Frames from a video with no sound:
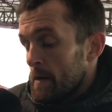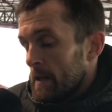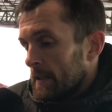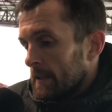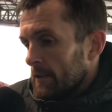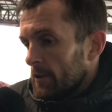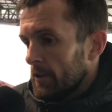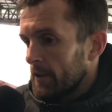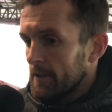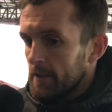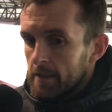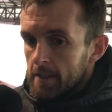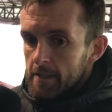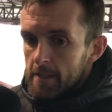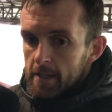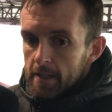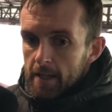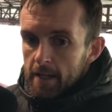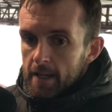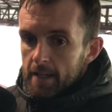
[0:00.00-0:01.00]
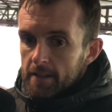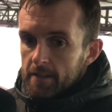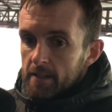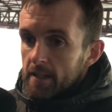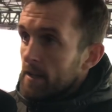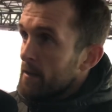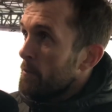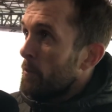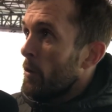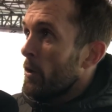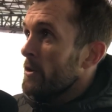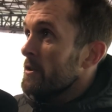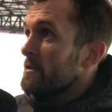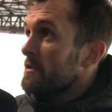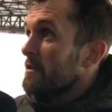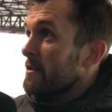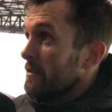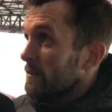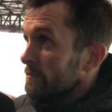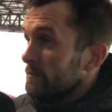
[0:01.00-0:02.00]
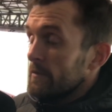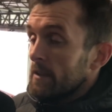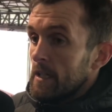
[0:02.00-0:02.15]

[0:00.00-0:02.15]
But look, it's another point,